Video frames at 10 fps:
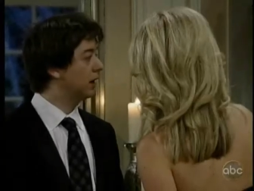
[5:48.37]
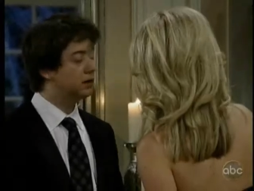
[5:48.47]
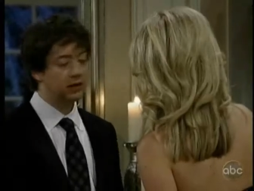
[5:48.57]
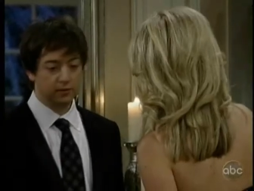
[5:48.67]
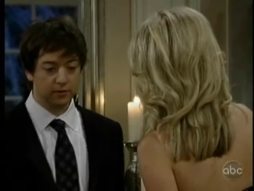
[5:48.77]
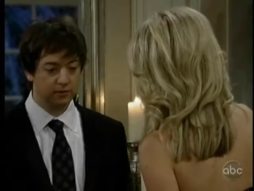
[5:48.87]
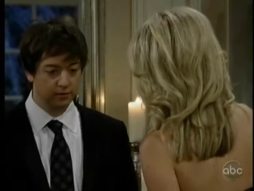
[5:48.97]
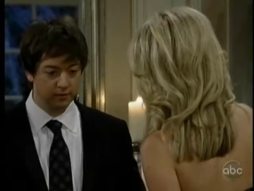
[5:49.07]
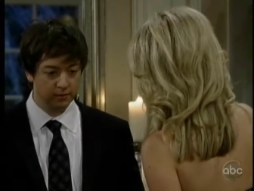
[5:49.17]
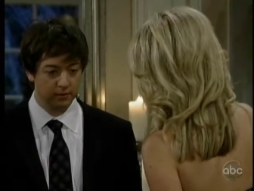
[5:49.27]
This,
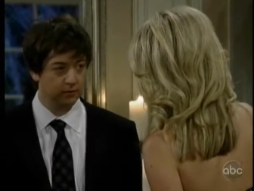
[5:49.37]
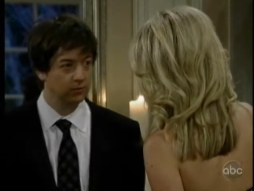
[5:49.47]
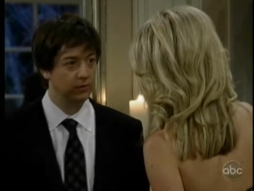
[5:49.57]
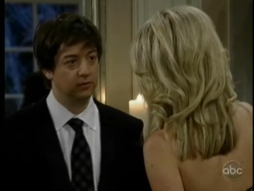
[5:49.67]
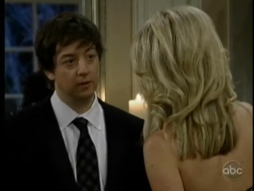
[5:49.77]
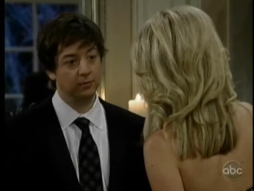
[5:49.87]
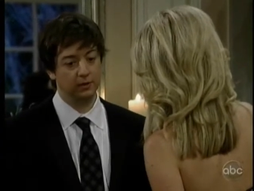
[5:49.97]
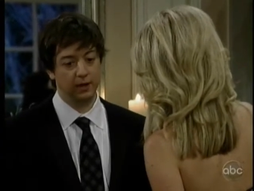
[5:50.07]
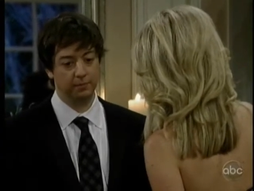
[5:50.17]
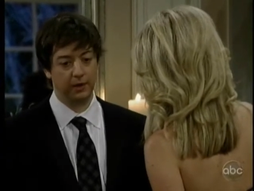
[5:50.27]
the truth has come
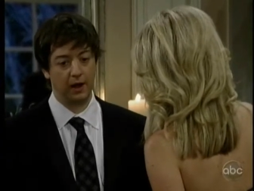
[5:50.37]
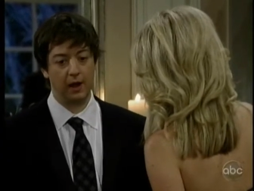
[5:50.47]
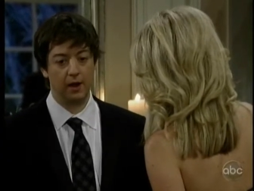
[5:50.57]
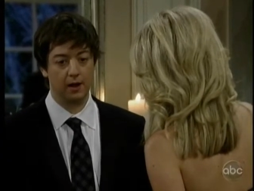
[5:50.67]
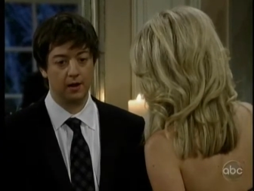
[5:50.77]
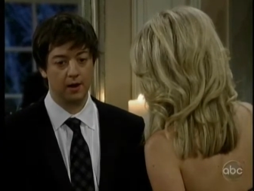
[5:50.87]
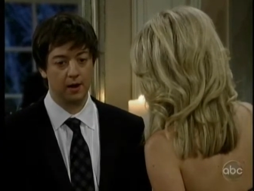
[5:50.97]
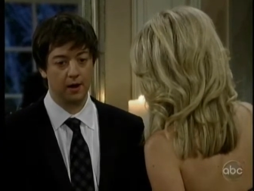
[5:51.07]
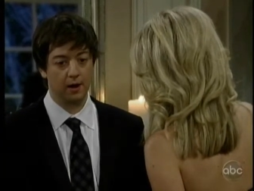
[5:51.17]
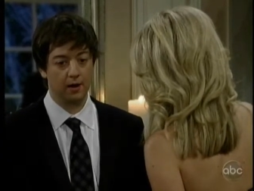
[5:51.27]
to light, but I,
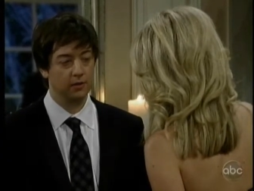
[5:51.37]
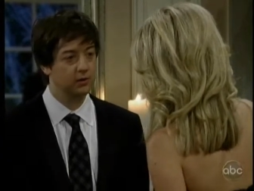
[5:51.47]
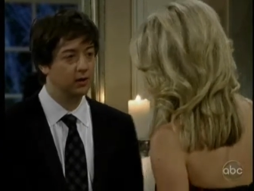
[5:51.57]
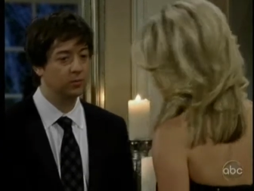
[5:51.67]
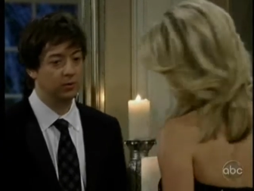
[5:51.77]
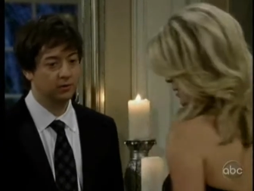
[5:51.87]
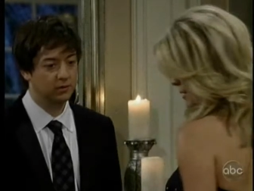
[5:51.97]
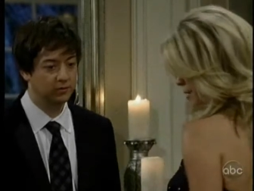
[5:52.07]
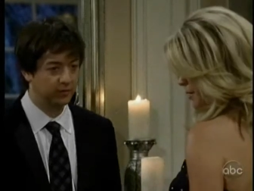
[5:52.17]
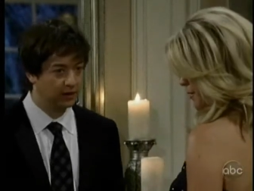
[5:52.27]
uh, Jacob
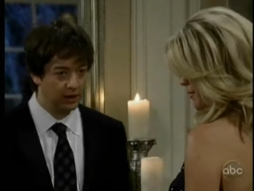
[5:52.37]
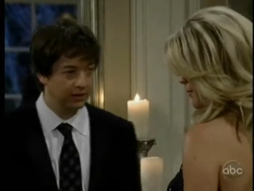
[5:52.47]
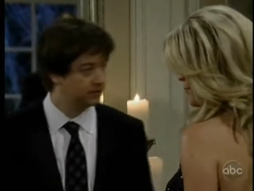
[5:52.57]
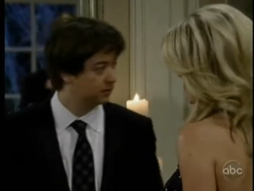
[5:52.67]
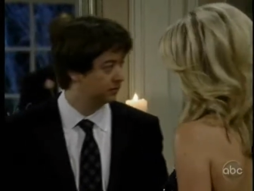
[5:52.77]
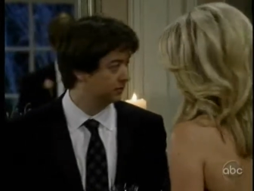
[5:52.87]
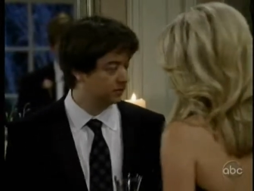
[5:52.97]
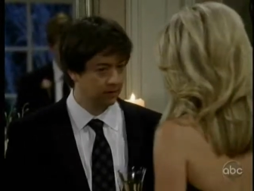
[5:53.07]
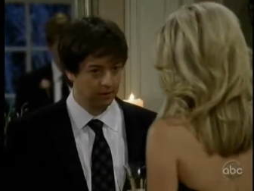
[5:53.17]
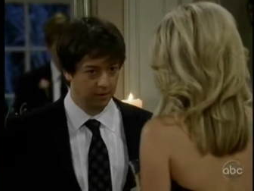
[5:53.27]
wonders if any of us
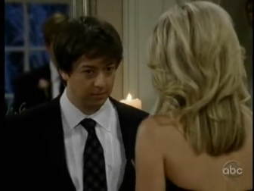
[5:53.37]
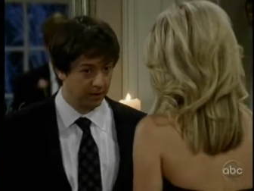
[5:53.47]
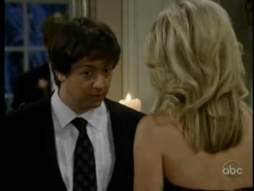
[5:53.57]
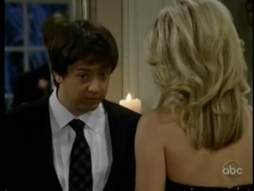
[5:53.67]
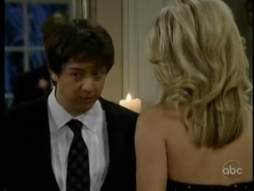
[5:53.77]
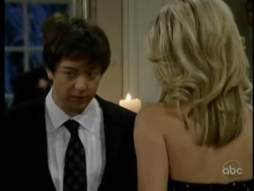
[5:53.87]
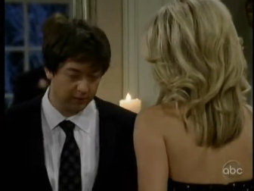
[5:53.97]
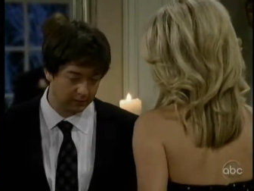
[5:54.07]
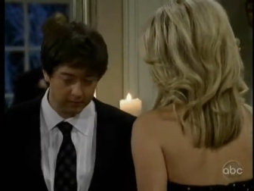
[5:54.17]
are better for it.